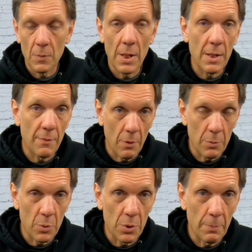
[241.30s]

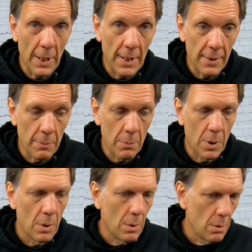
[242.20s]
antifoams when you buy them,
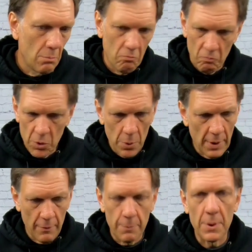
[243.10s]
you'll
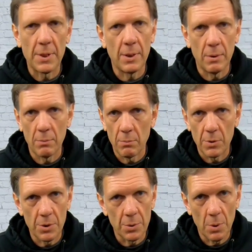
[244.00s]
have plenty
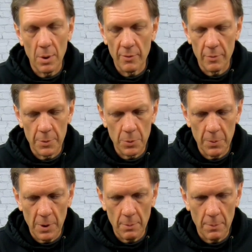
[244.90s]
to do all of them, no
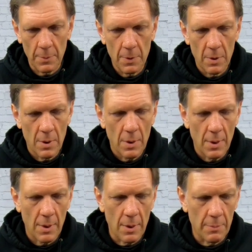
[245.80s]

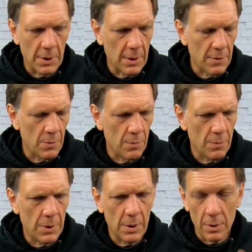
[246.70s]
problem. Because
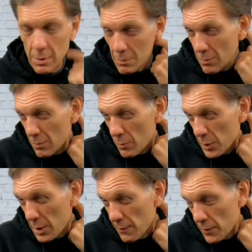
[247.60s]
we
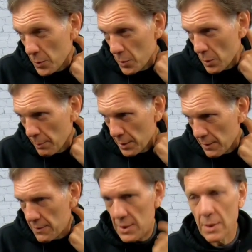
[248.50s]
give you, I
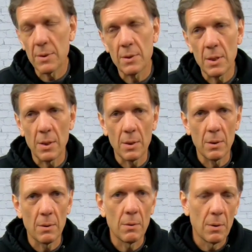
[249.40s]
believe,
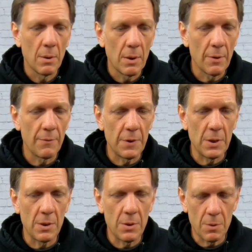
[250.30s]
16 of
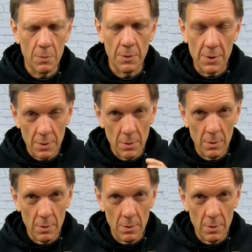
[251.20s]
each with